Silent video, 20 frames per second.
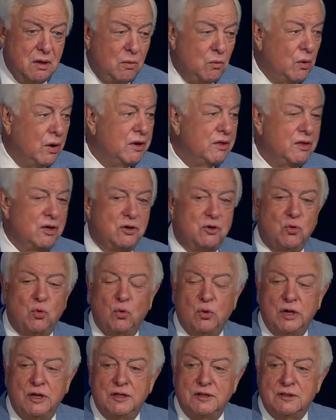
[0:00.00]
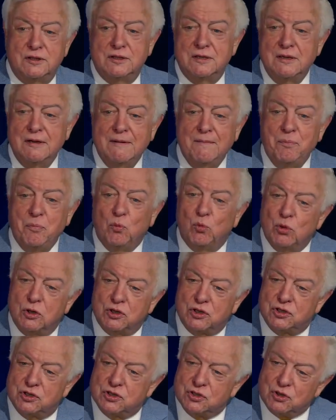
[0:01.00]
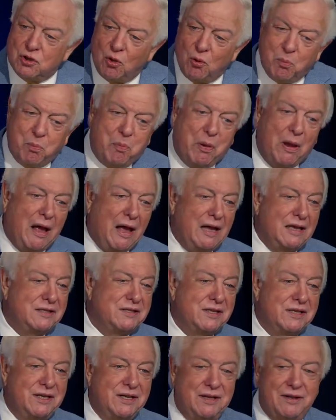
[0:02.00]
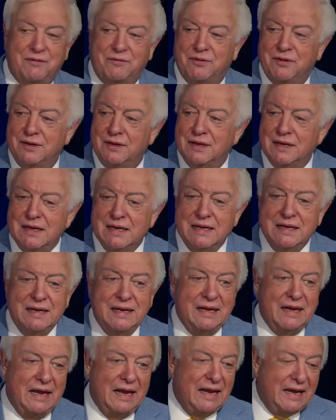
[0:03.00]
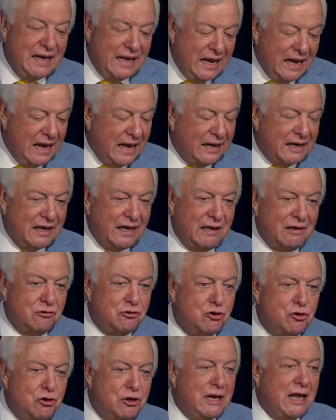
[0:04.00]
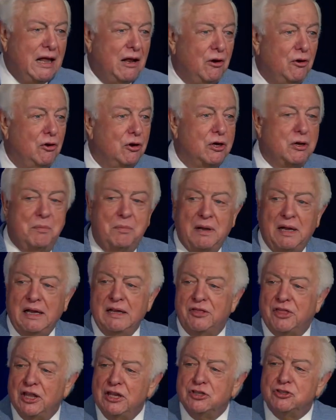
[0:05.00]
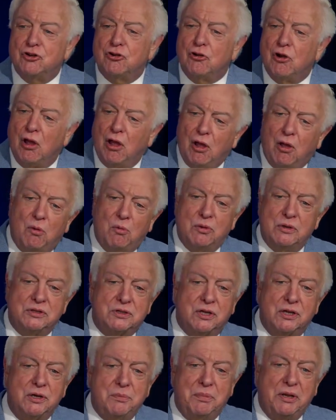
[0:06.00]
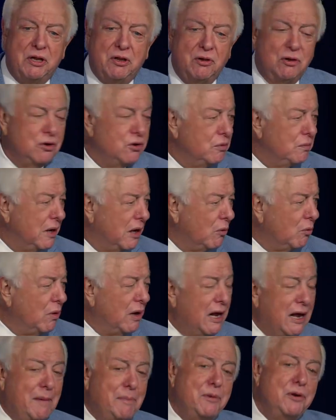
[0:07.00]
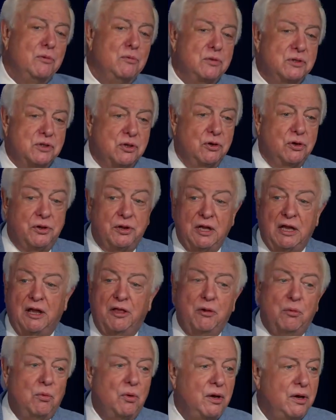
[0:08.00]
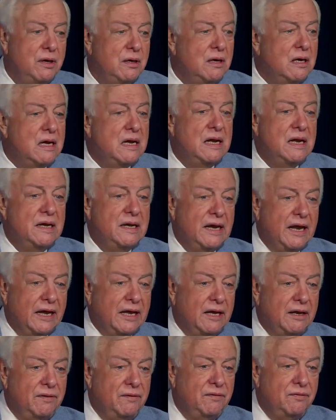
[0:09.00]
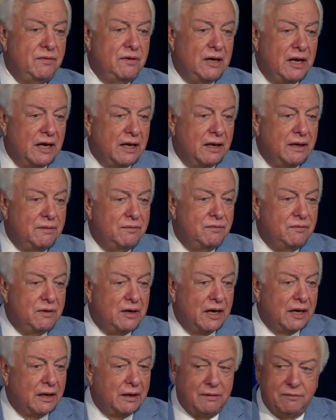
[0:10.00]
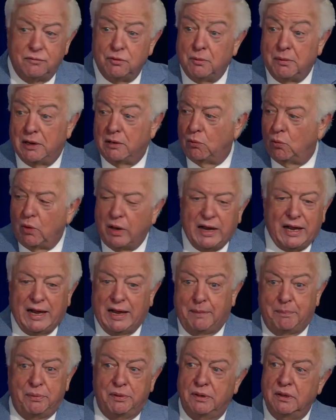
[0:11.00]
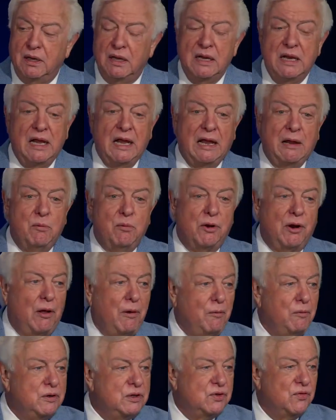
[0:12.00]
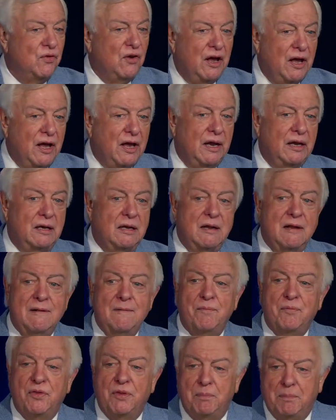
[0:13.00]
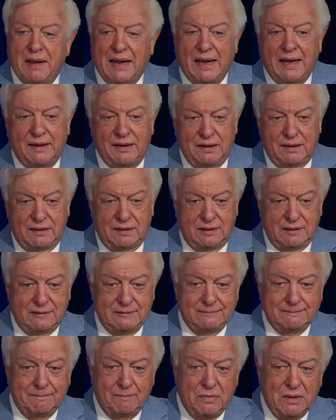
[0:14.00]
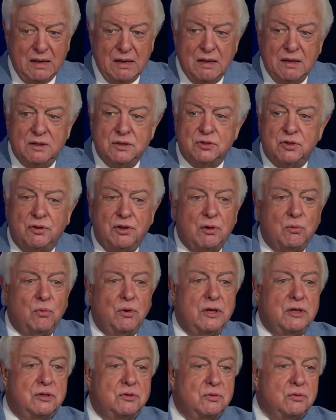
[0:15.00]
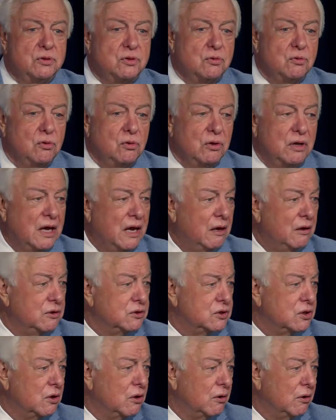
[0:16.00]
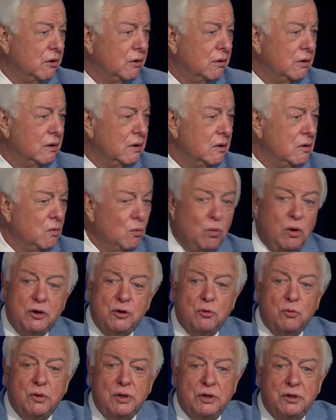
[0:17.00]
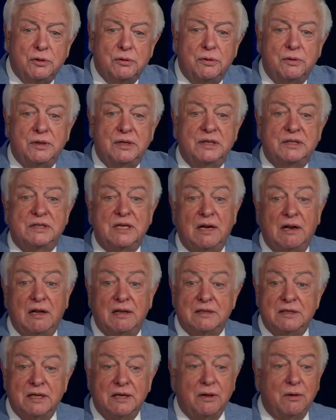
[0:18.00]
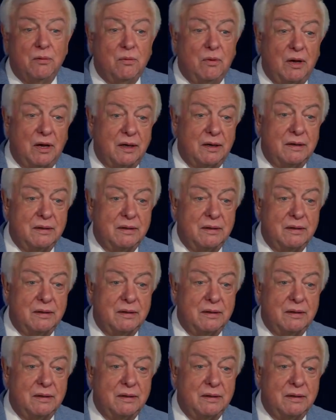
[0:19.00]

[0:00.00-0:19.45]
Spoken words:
One of the twins was so positive, and he had a good outlook about things are always going to be good. No matter what happened, it was good. The other one, negative, negative, negative. No matter what happened, he would always find the bad in it. So they went to a school counselor. What do we do? And he said, I'll tell you what.